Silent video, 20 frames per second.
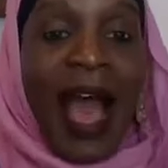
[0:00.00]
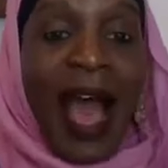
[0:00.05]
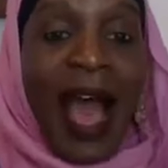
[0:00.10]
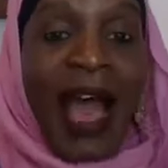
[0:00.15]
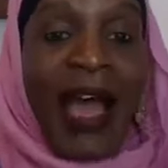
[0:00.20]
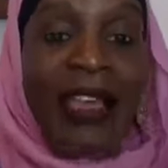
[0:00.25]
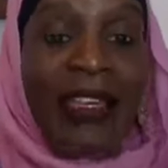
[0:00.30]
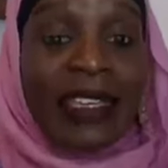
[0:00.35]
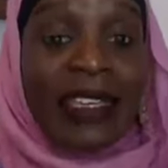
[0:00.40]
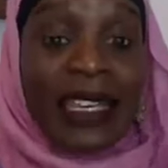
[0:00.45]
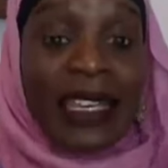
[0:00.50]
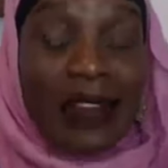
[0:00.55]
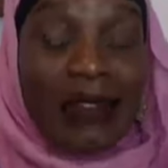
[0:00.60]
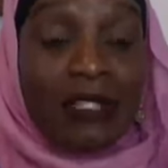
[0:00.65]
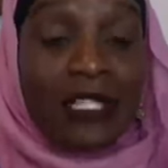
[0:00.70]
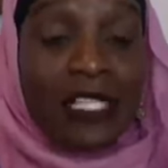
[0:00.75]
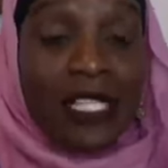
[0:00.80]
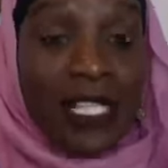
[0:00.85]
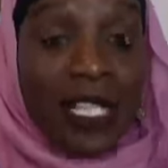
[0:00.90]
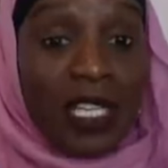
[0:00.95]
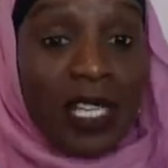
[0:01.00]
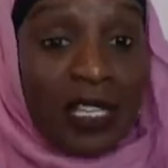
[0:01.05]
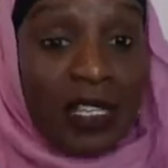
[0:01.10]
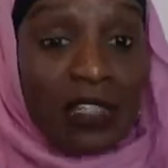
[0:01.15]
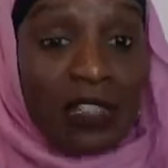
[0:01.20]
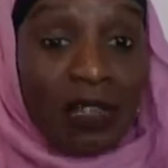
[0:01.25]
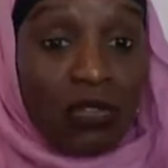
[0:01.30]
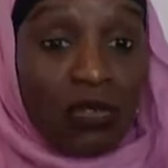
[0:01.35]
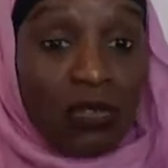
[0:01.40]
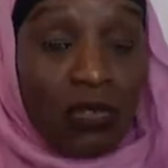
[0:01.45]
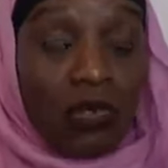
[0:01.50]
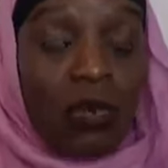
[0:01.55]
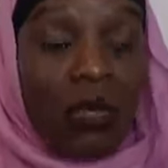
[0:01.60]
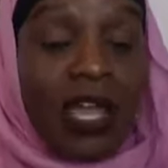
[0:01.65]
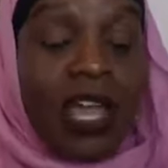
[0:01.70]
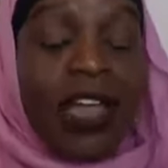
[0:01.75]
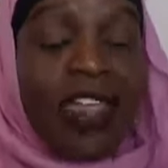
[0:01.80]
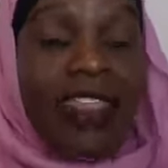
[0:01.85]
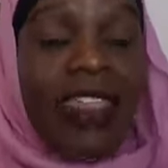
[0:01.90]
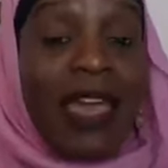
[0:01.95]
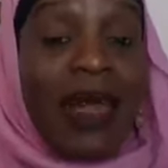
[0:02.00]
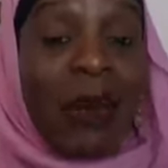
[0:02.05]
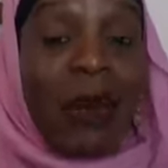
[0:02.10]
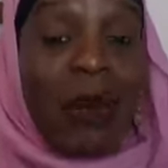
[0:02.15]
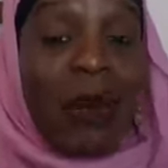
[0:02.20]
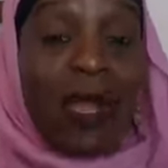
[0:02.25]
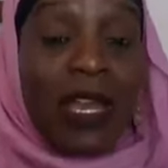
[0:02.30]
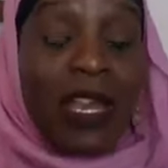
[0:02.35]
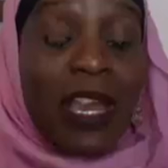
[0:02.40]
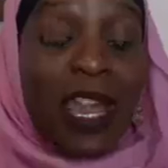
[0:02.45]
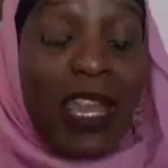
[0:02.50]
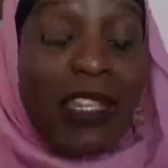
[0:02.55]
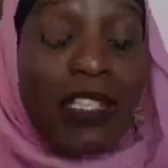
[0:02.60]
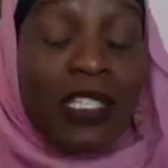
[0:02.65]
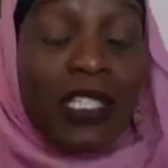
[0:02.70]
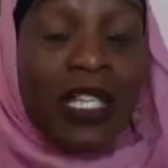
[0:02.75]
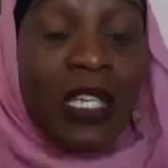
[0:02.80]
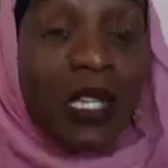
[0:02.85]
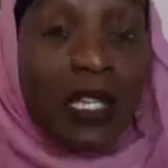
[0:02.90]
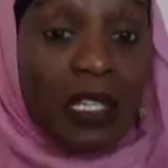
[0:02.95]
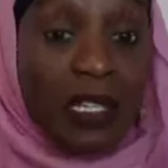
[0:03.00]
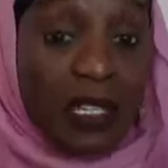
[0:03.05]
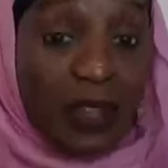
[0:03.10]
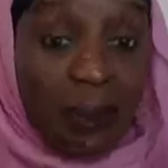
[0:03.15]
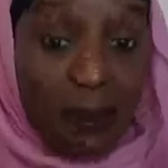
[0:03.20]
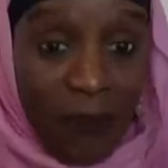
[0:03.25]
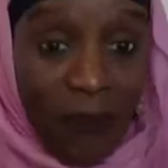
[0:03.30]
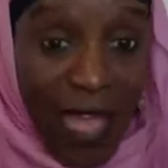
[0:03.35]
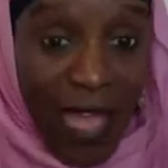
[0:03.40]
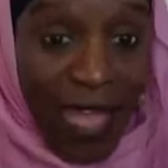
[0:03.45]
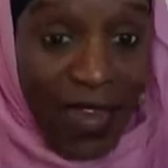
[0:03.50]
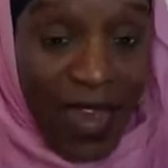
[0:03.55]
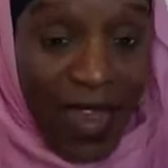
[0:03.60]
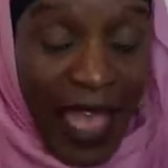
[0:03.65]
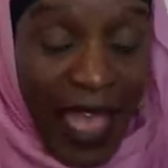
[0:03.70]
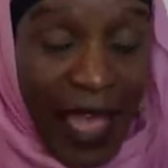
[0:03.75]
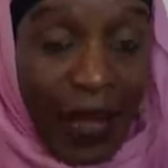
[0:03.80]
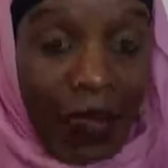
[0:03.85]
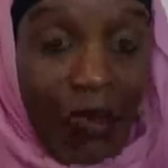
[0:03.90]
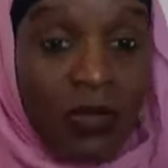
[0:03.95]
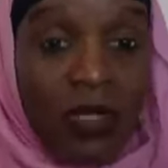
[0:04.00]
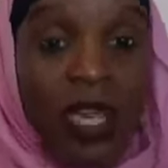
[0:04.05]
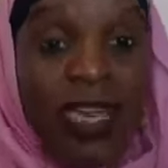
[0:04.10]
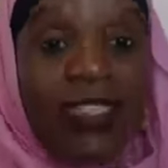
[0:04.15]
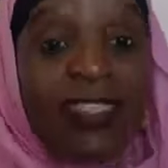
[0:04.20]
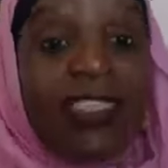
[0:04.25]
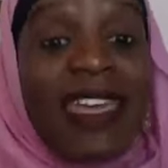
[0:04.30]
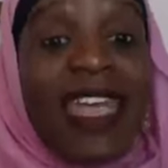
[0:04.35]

I guarantee you that when they took the fat out,